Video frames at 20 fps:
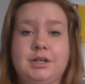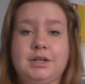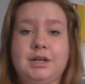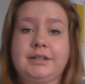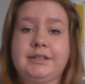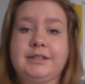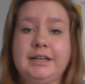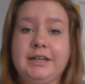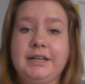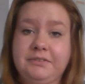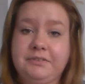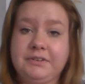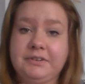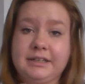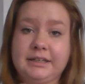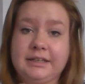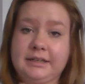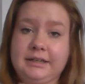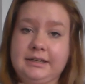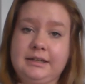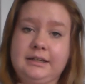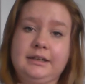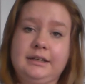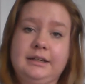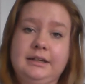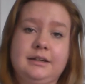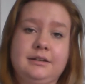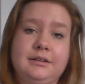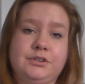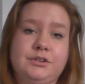a
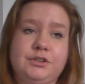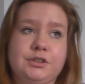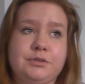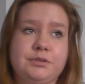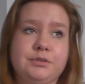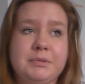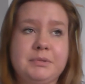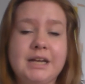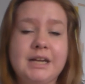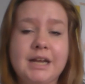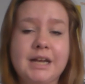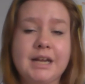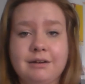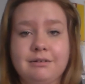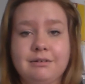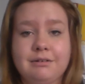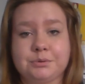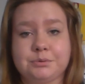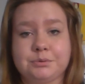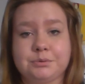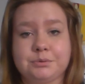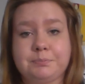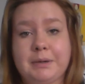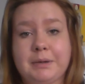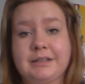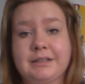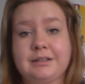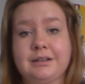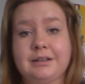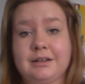DVD and just material
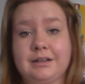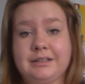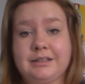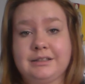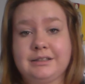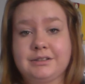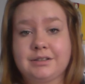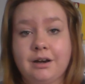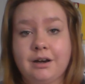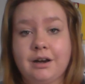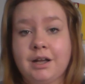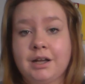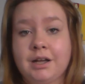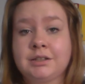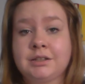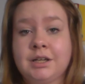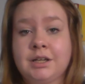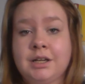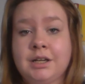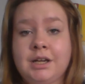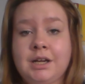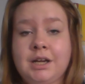basically to learn,